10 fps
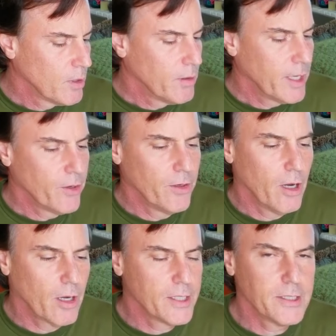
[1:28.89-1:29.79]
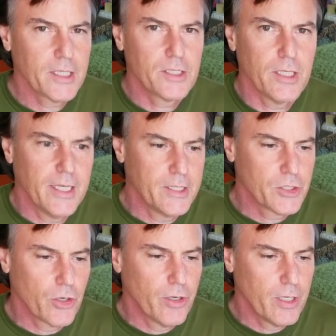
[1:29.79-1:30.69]
that your nock is actually
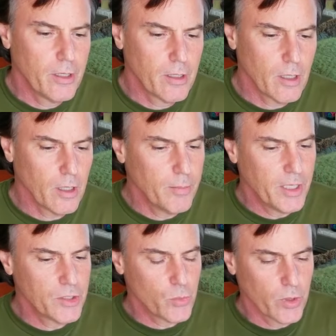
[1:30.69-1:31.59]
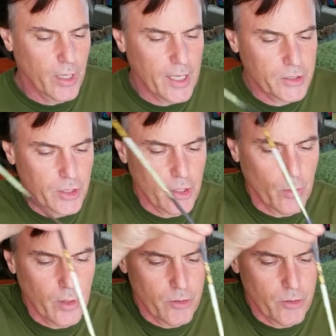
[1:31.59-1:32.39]
inserted, because we're actually going